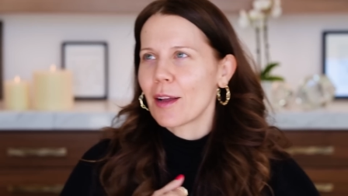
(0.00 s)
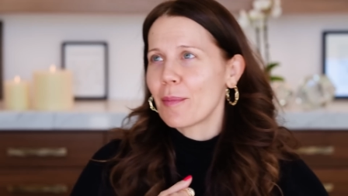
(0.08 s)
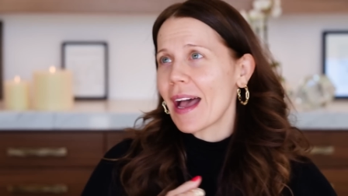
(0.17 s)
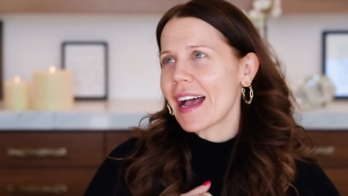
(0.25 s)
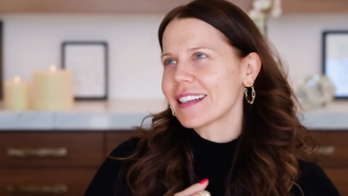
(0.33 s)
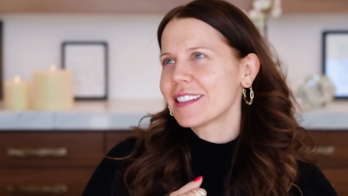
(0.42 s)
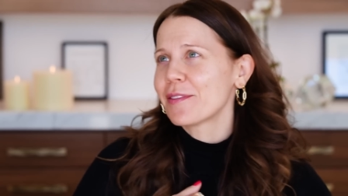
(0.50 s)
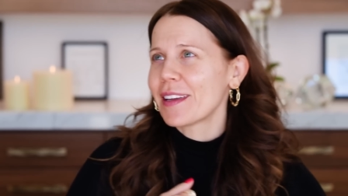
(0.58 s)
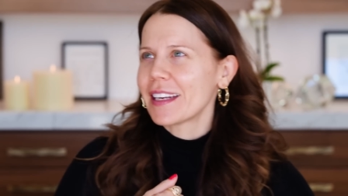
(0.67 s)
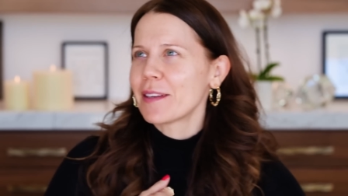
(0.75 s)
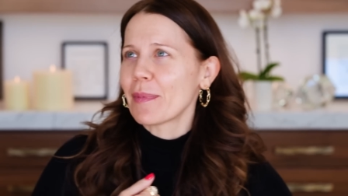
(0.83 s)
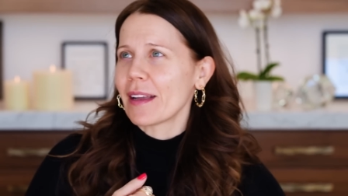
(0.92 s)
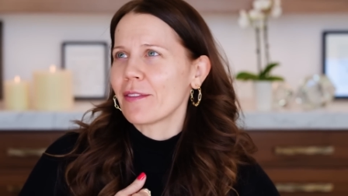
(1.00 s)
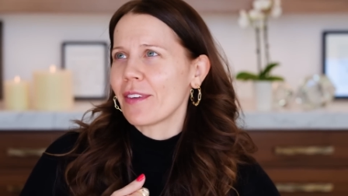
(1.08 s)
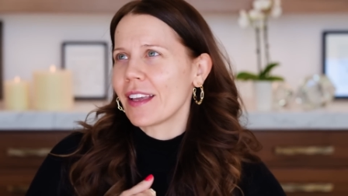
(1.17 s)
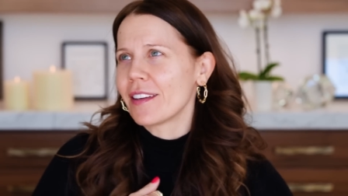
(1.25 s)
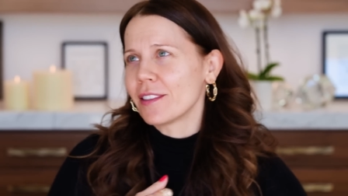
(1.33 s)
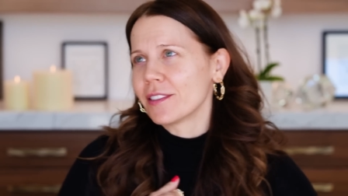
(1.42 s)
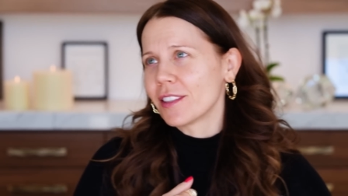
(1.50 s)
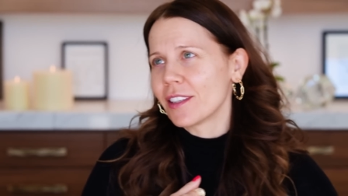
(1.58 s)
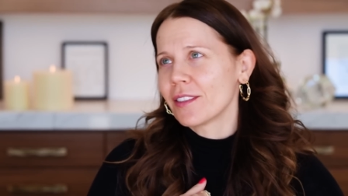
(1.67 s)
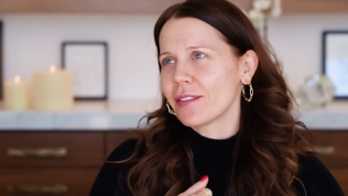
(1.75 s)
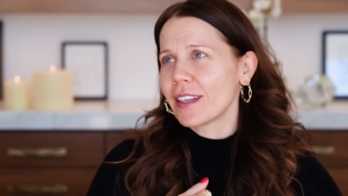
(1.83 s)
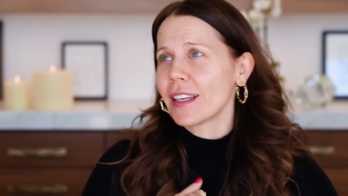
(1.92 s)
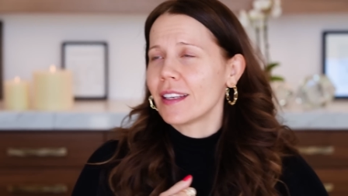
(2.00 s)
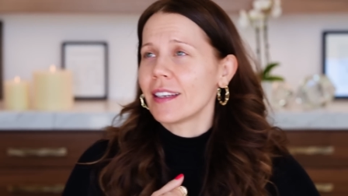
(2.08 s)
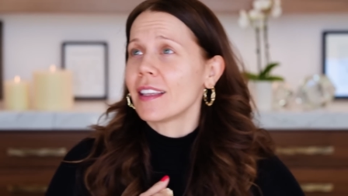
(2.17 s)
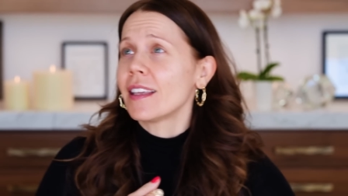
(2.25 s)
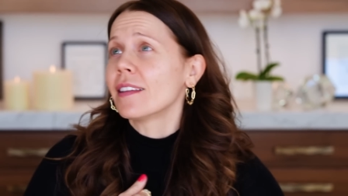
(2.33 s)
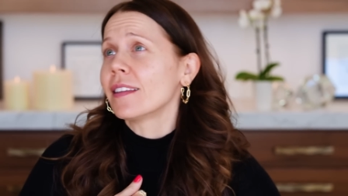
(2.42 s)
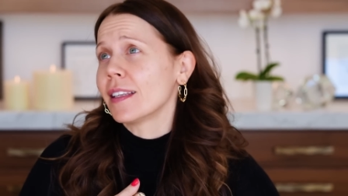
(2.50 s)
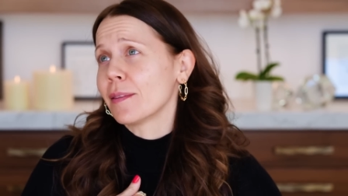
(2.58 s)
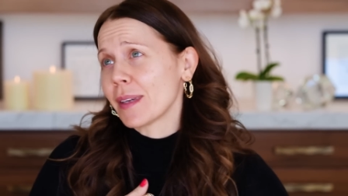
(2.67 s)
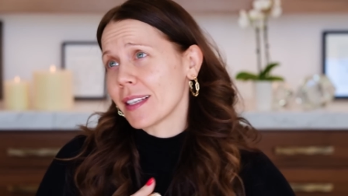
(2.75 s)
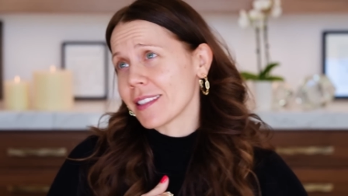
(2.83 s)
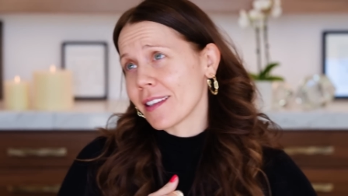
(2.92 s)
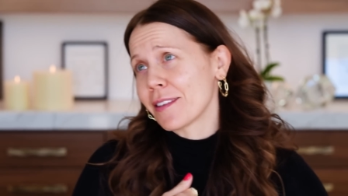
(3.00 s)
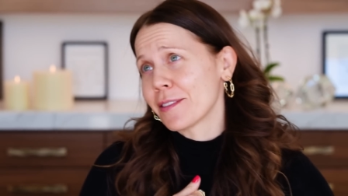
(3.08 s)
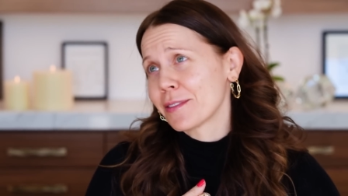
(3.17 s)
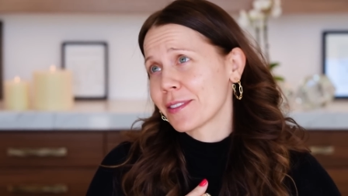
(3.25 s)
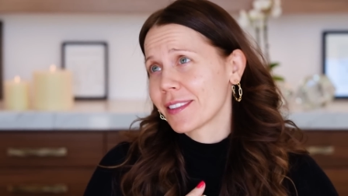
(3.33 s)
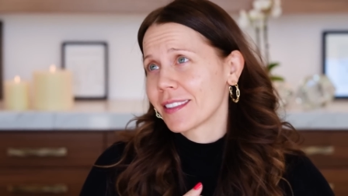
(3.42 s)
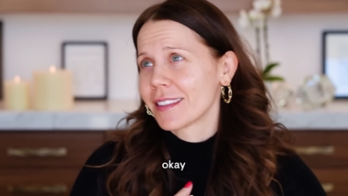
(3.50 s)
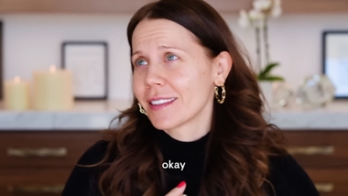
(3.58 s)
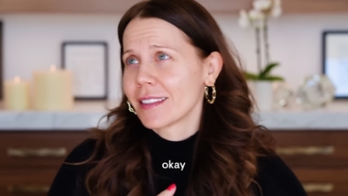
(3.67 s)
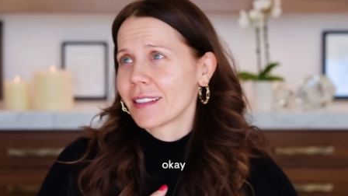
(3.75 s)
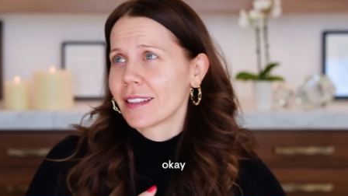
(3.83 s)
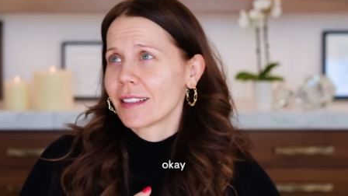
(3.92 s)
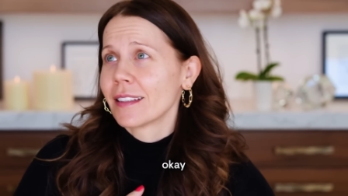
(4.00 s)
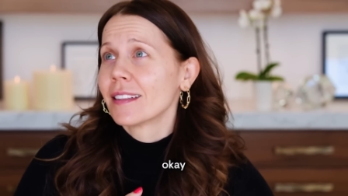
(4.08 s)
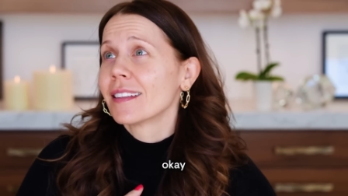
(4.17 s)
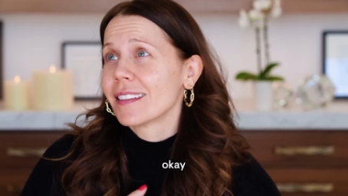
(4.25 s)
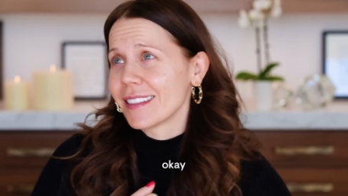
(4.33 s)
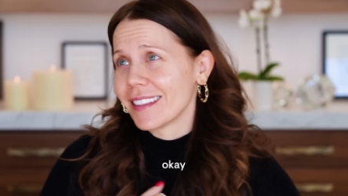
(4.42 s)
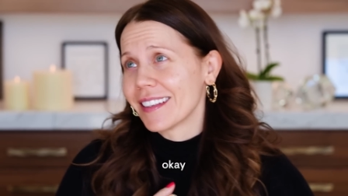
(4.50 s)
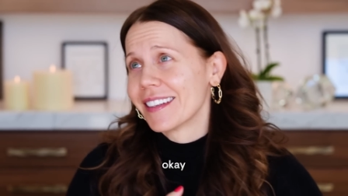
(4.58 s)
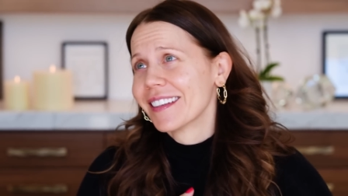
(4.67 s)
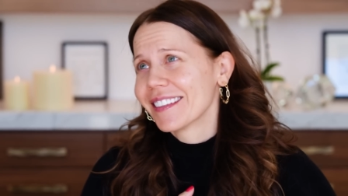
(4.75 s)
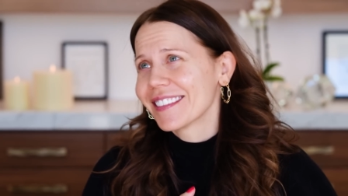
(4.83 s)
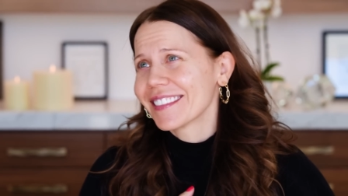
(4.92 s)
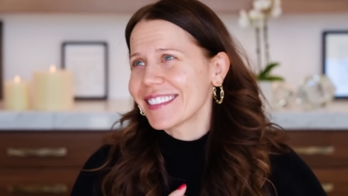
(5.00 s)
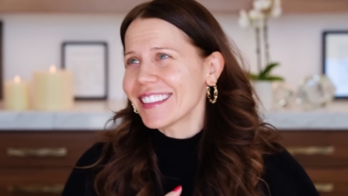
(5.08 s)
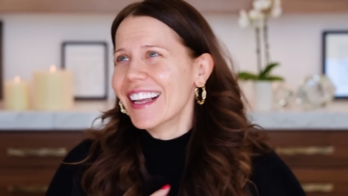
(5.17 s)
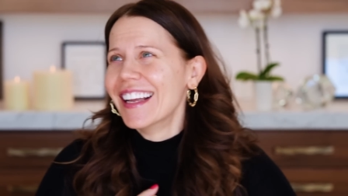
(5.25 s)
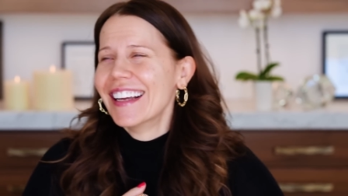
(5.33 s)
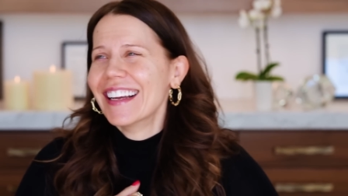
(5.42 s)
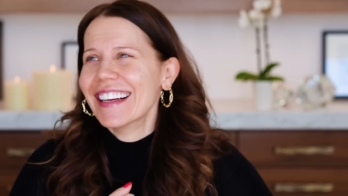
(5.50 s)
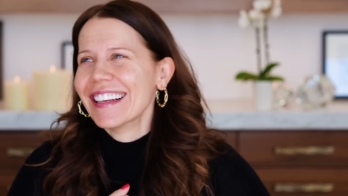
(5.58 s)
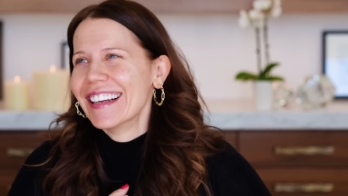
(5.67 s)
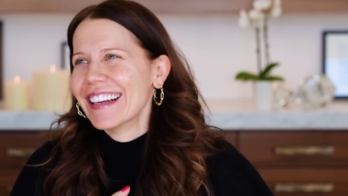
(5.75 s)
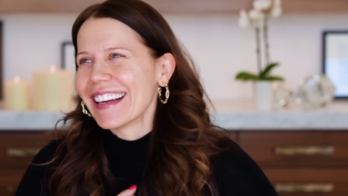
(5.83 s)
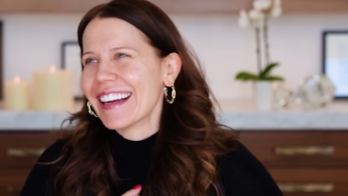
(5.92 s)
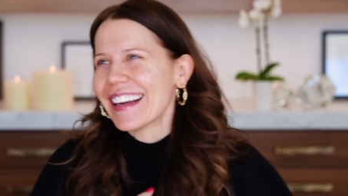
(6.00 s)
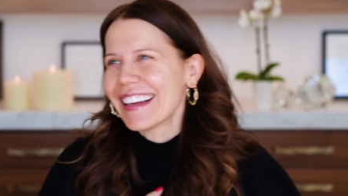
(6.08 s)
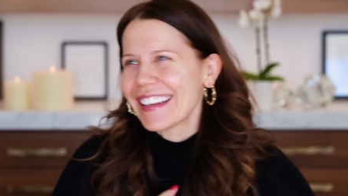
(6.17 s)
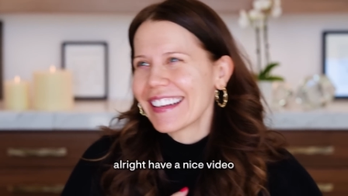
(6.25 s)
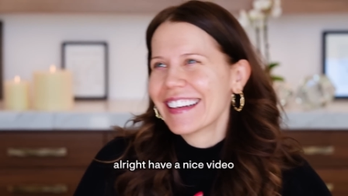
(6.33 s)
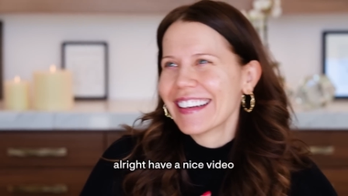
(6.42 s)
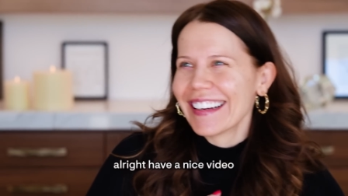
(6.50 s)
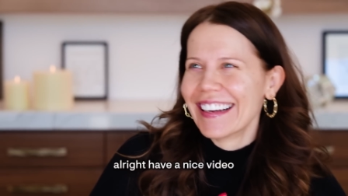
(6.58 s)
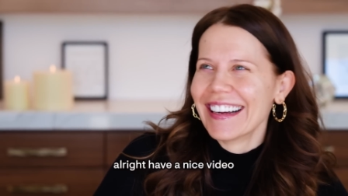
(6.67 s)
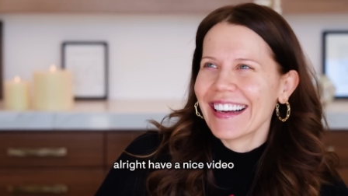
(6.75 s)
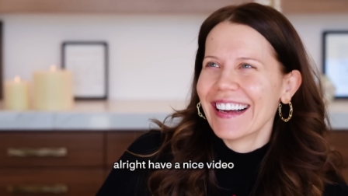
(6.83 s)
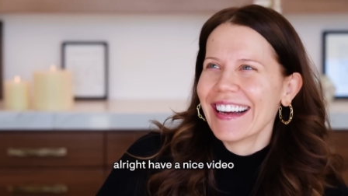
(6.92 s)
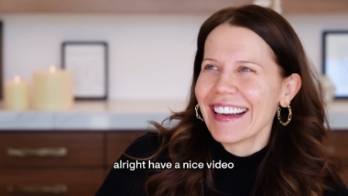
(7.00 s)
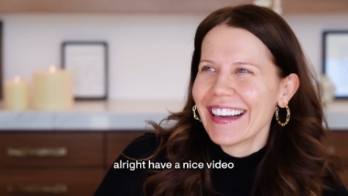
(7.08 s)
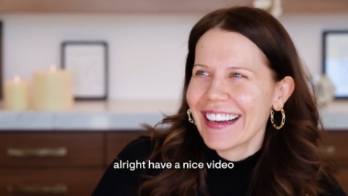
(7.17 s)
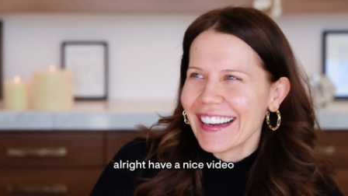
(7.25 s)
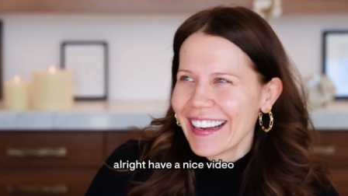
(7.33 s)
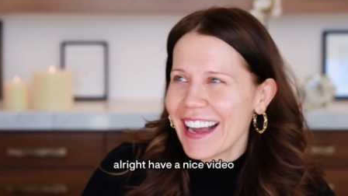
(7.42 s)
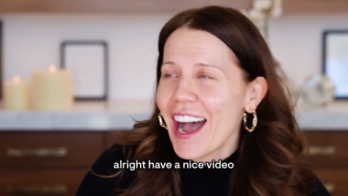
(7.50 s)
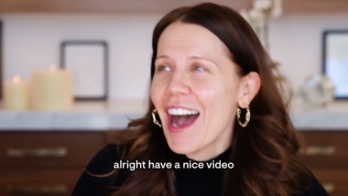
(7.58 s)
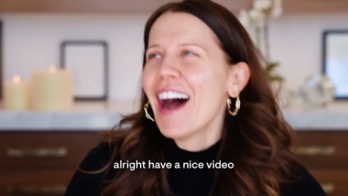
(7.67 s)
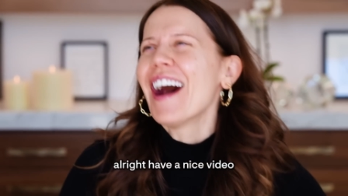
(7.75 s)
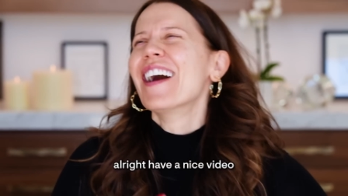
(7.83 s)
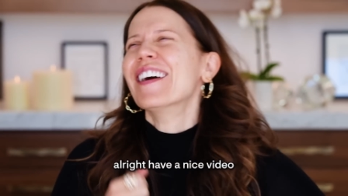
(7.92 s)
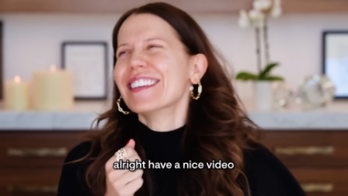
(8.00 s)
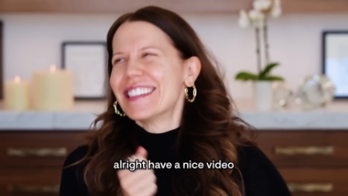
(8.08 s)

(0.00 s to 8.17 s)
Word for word: I'm activating my vagal nerve and healing myself. Okay. Yeah. yeah. All right. Have a nice day. Oh